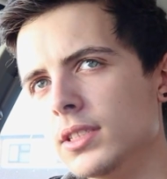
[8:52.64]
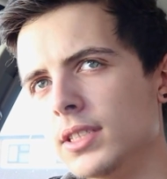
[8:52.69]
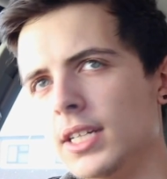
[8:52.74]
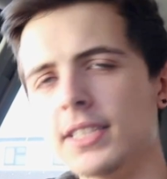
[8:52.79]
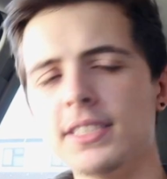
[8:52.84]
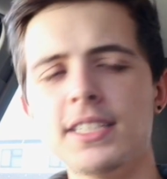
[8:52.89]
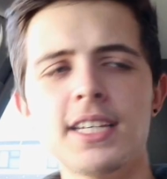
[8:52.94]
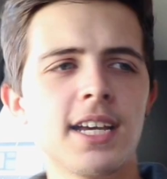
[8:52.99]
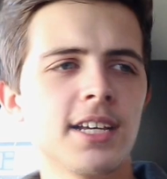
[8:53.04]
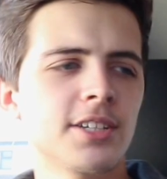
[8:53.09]

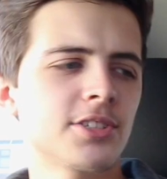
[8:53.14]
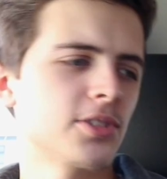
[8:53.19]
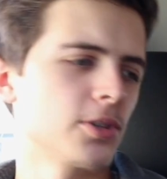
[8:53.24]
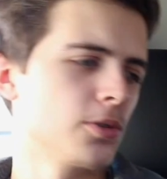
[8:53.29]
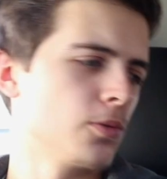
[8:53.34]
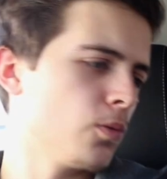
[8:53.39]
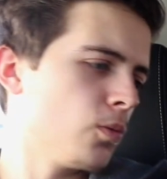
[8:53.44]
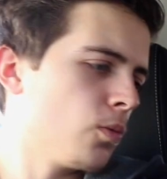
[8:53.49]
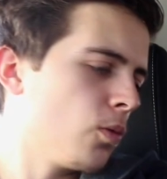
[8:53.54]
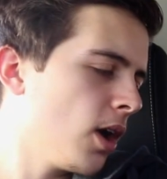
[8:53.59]
And yeah,
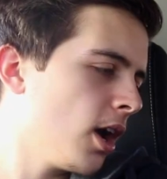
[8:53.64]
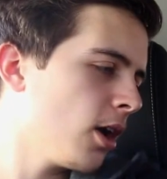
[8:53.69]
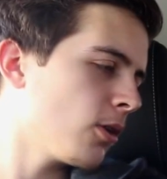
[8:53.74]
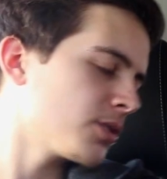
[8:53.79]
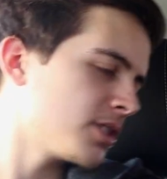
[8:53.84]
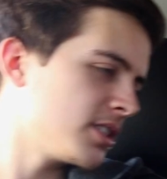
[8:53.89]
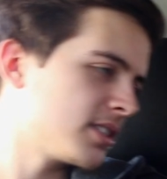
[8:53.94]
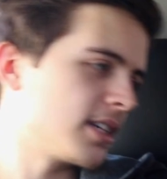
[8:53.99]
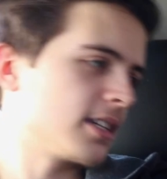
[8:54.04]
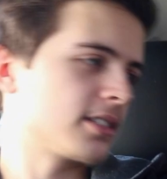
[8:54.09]
so what
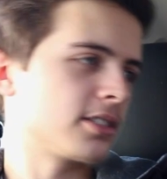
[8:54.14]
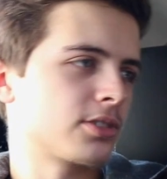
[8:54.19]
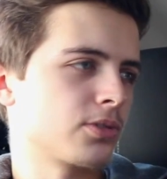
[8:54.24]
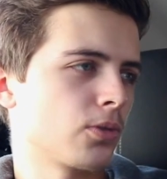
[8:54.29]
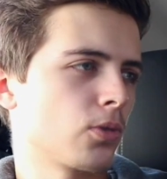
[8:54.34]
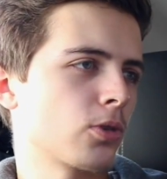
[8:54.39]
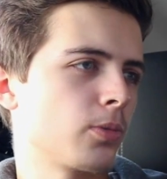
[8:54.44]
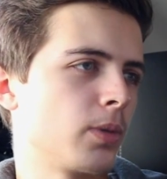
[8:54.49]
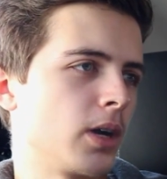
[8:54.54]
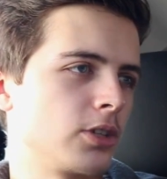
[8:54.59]
else is there to
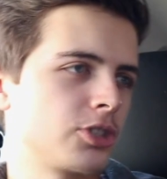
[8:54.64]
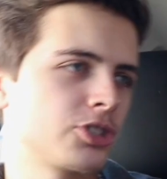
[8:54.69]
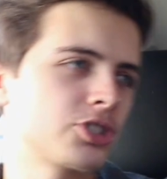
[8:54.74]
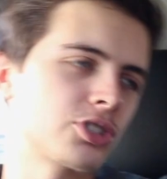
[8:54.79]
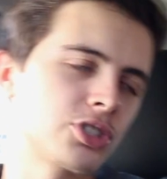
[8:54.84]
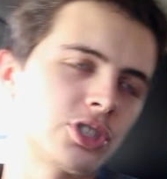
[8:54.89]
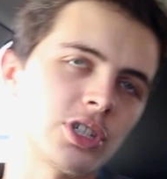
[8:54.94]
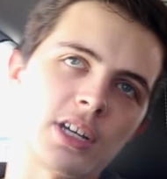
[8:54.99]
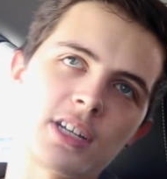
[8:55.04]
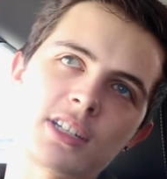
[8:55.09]
talk about?
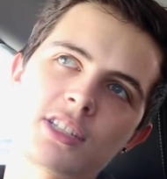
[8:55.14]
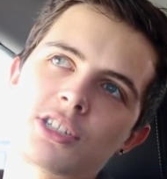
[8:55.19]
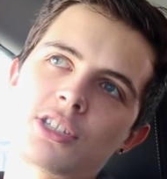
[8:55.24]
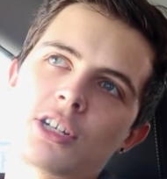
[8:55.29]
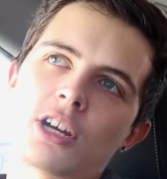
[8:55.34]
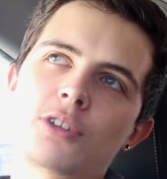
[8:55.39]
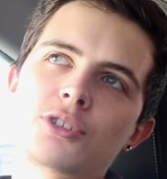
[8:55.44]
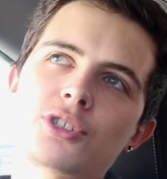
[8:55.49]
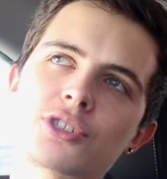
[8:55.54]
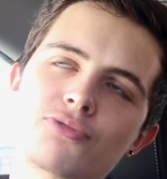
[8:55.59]

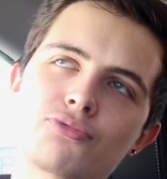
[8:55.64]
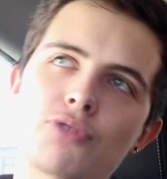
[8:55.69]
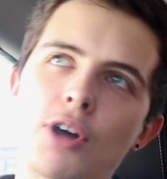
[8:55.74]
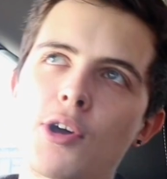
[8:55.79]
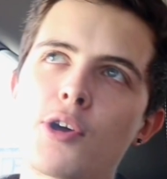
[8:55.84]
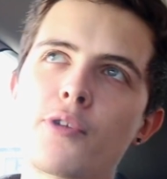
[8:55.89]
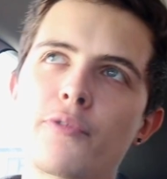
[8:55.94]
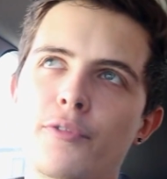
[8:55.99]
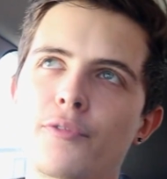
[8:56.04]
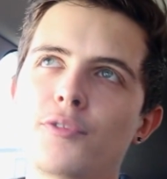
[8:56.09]
I'll just run
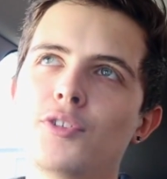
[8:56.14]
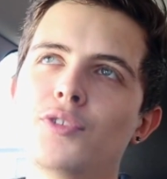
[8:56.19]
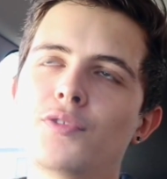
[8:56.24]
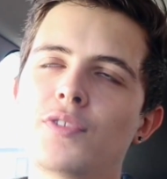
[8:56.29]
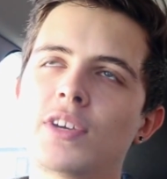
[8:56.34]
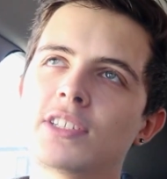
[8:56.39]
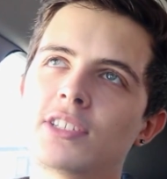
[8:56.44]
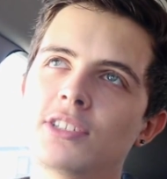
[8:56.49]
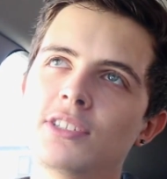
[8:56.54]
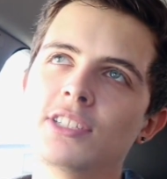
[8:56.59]
over a few
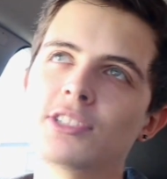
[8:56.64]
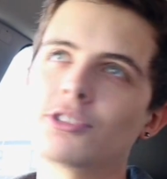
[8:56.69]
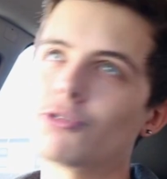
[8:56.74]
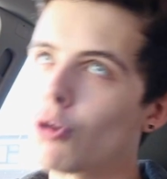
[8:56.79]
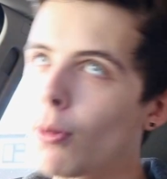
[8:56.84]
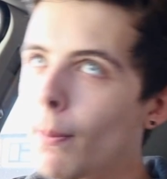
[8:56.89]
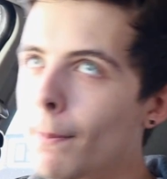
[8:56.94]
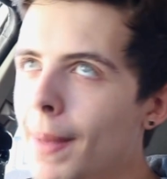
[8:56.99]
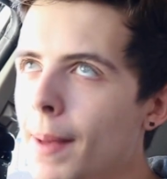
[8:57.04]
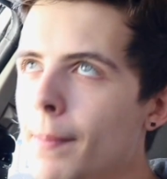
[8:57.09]
things that you need to
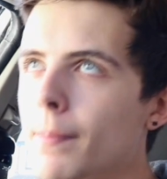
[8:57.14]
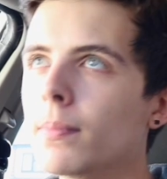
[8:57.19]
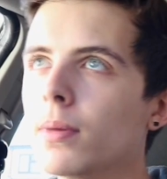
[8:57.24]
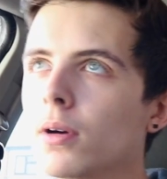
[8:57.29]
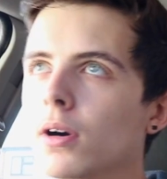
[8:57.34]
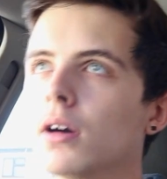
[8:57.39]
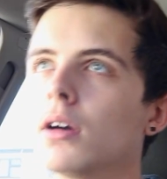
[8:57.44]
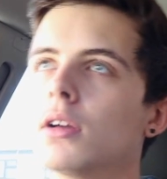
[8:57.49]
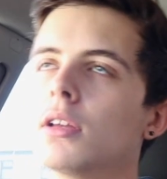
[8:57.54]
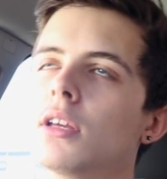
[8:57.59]

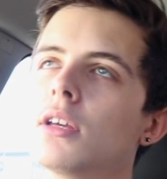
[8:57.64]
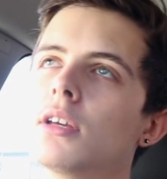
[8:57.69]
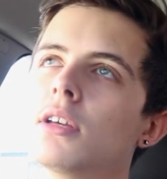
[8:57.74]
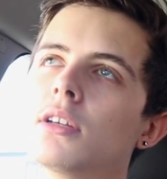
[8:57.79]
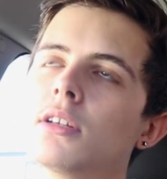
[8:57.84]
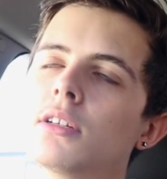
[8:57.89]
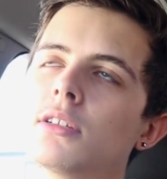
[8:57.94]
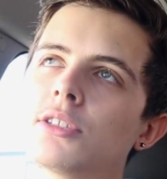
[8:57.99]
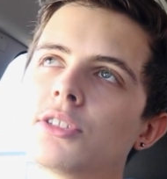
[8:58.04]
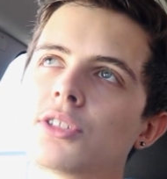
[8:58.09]
remember.
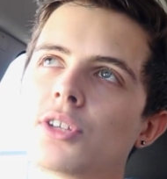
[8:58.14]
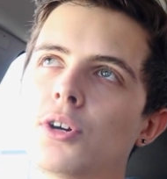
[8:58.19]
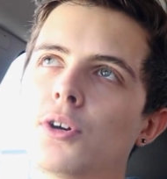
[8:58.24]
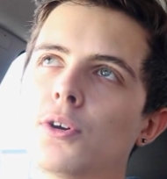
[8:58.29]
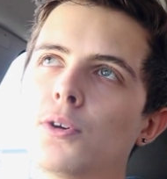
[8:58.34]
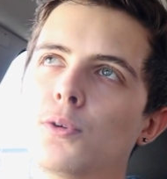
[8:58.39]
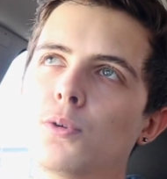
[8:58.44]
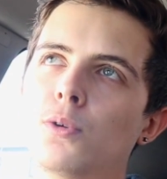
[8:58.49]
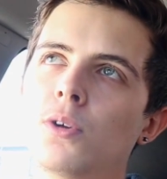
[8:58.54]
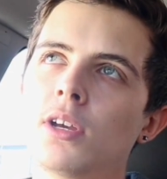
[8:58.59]

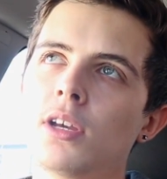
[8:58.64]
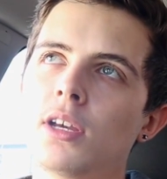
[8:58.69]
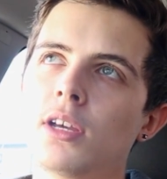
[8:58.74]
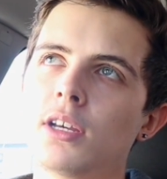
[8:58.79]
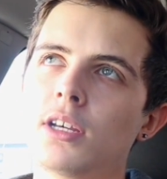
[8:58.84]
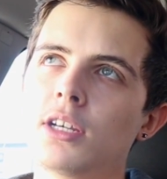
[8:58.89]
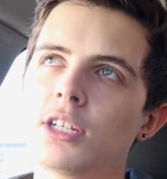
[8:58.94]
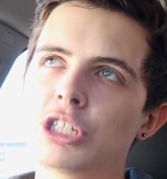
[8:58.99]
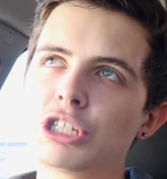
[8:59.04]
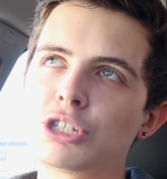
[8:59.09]
So
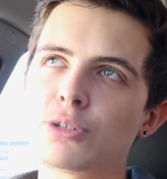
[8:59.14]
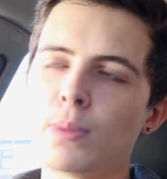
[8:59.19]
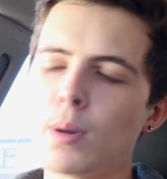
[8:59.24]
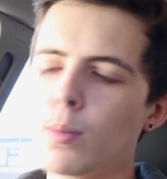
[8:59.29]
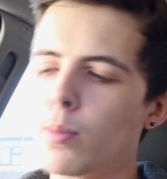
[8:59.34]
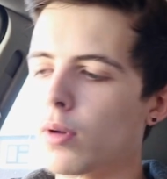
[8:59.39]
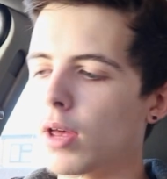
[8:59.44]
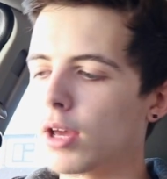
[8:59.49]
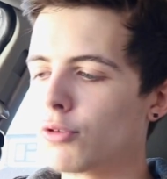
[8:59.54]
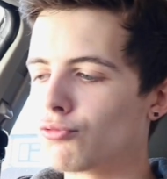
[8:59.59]
just
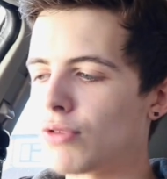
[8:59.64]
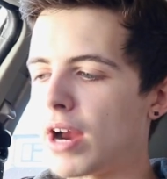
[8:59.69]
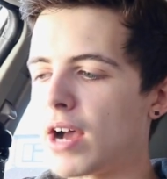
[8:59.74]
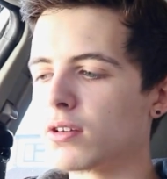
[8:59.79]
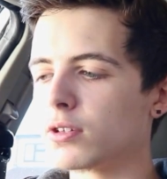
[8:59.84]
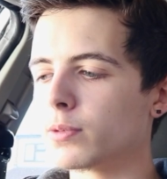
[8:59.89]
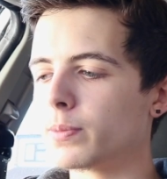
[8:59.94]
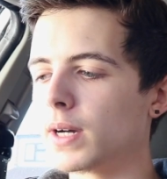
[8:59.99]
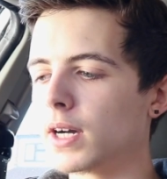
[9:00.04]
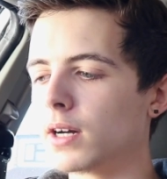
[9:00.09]
remember, like
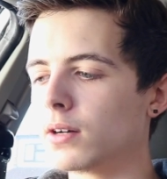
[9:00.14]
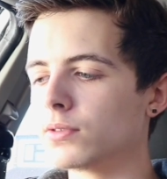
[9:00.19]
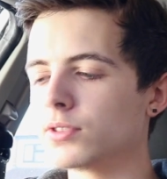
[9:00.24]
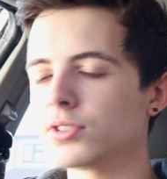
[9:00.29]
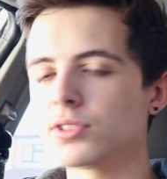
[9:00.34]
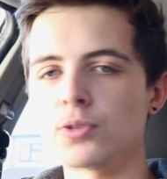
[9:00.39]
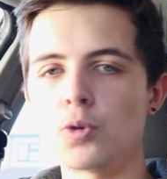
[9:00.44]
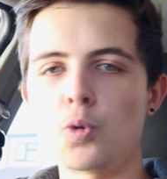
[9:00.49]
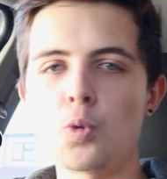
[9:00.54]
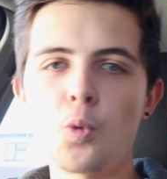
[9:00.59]

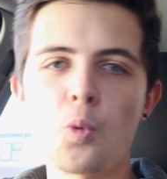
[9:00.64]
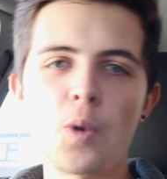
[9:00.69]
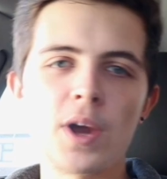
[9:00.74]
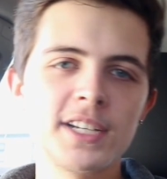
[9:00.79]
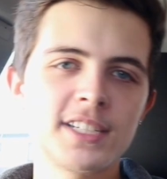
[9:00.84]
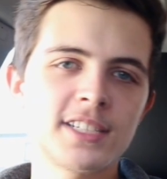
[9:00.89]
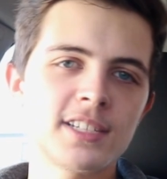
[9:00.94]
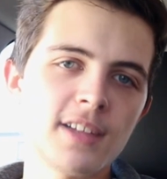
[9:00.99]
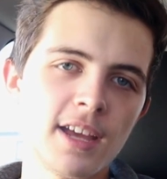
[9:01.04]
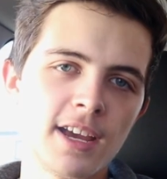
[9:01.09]
roundabouts,
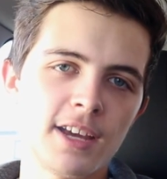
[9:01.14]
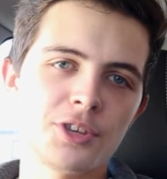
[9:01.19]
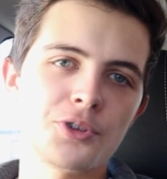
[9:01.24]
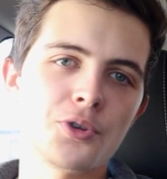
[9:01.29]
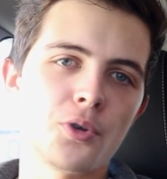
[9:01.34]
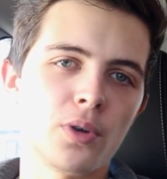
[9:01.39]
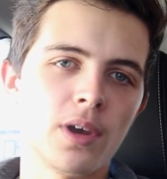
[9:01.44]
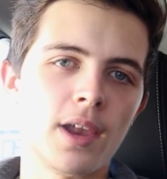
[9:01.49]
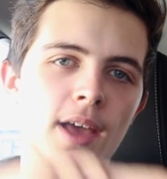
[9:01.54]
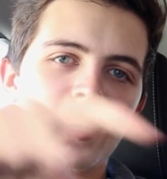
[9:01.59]
always stay in
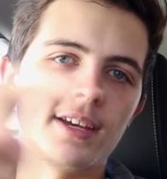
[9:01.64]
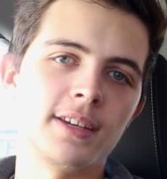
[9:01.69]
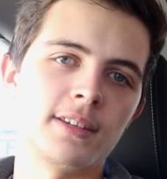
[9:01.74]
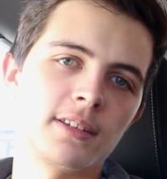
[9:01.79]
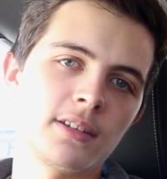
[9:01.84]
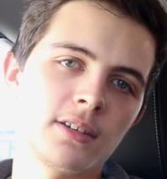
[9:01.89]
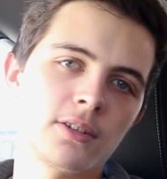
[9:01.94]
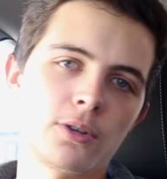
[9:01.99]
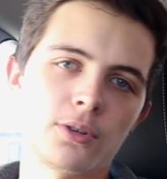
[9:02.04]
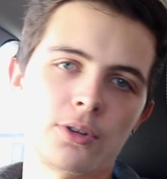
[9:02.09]
your
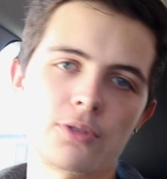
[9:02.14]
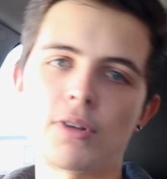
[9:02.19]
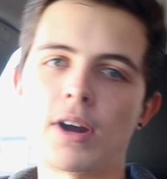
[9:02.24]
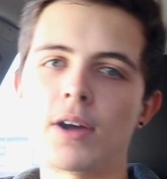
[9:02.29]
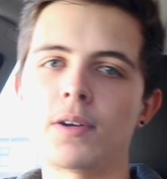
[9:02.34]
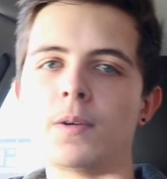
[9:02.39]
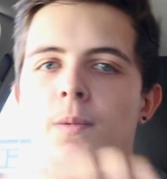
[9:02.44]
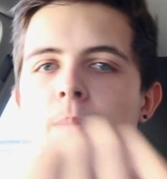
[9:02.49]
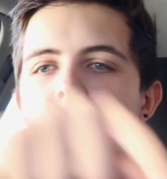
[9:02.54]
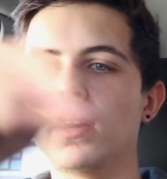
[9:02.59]
lane on a
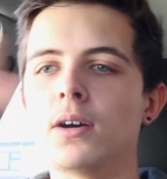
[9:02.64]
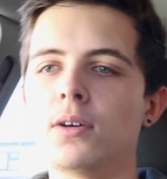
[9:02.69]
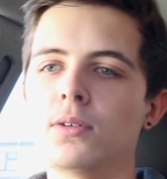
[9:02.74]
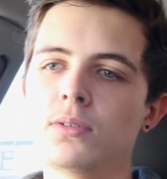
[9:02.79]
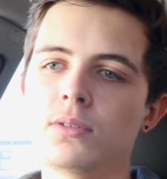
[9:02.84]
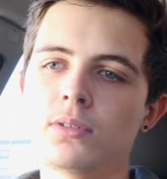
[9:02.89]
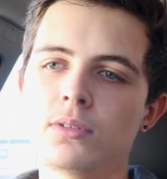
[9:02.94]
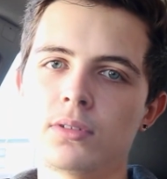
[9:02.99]
roundabout.